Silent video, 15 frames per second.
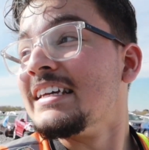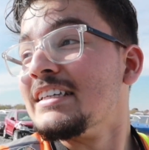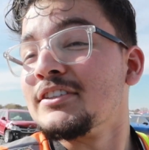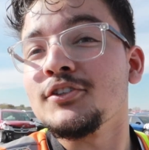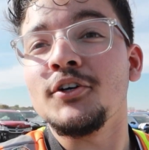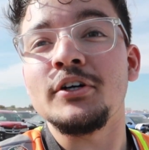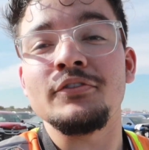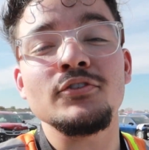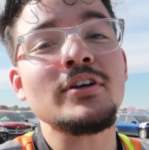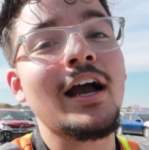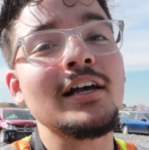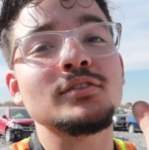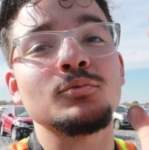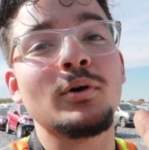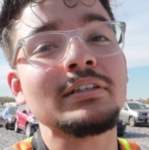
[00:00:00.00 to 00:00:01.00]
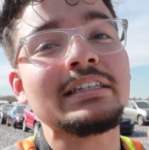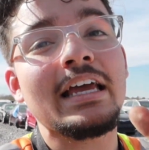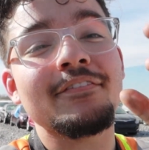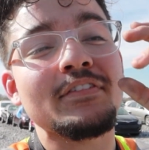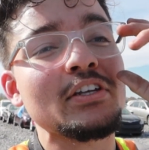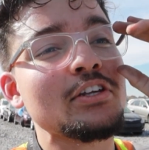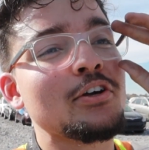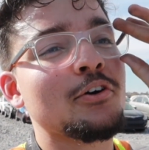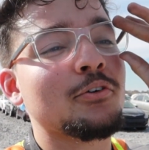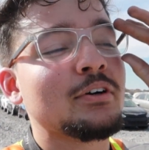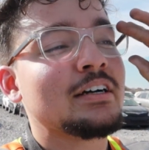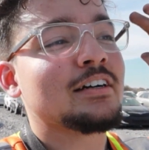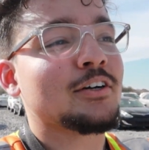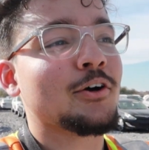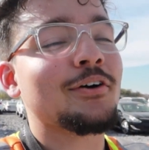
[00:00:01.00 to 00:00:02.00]
So if you guys want that video,
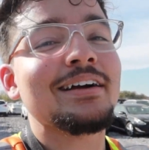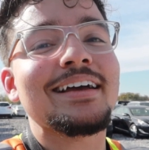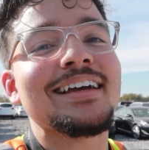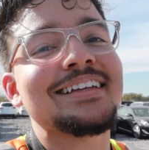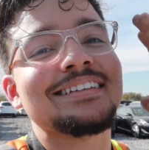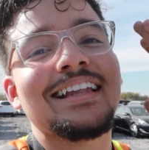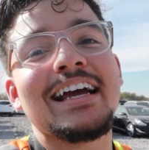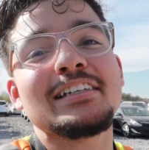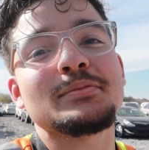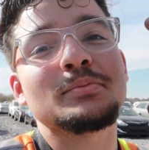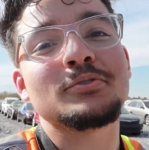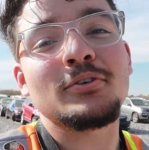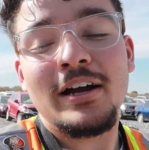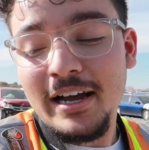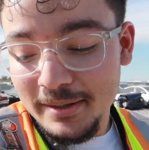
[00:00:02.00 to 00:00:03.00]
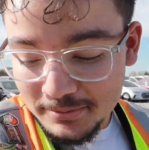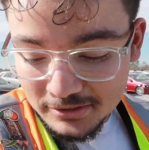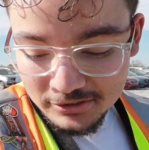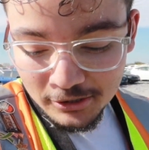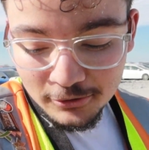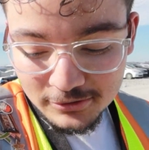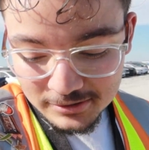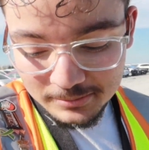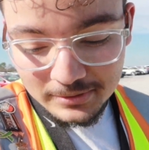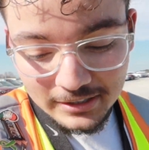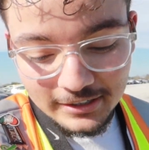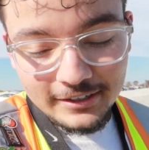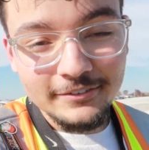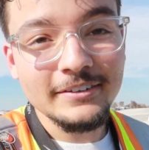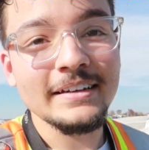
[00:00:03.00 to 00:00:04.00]
go ahead, like, subscribe, show some
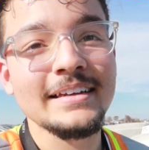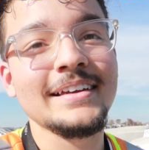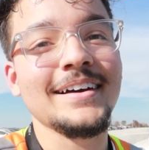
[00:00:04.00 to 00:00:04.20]
love.